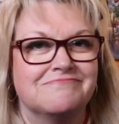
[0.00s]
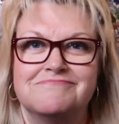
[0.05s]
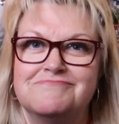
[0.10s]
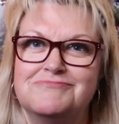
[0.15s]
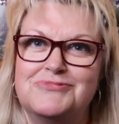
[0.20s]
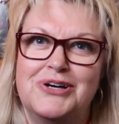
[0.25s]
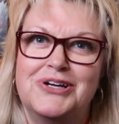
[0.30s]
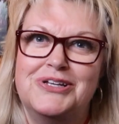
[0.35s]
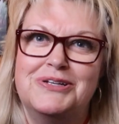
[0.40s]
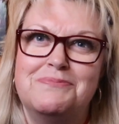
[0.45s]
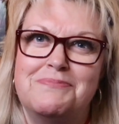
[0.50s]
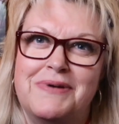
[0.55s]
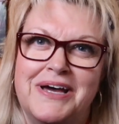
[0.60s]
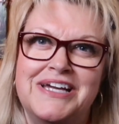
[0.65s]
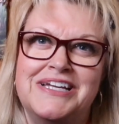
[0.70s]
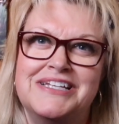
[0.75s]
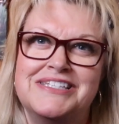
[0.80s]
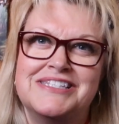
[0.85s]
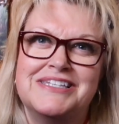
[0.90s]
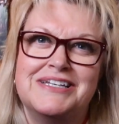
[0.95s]
What an
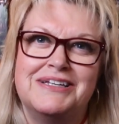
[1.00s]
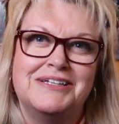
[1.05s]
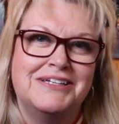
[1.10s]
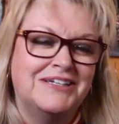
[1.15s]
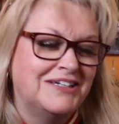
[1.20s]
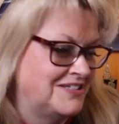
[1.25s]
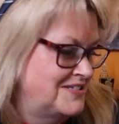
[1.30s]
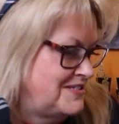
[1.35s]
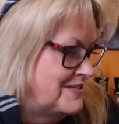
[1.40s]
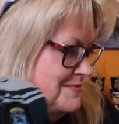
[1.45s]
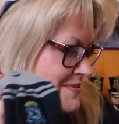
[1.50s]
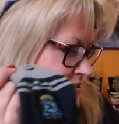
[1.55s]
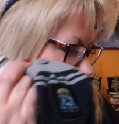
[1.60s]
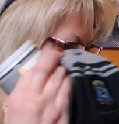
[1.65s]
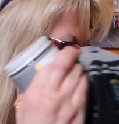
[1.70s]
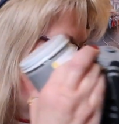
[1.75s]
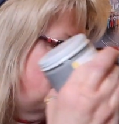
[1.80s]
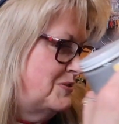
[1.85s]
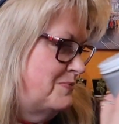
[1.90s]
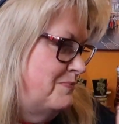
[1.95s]
amazing
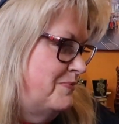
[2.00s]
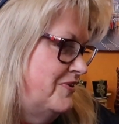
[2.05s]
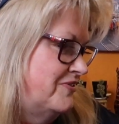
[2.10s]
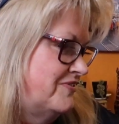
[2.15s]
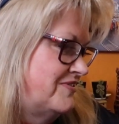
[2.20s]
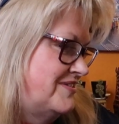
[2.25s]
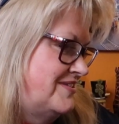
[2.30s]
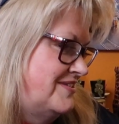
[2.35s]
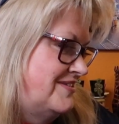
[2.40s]
subscription box.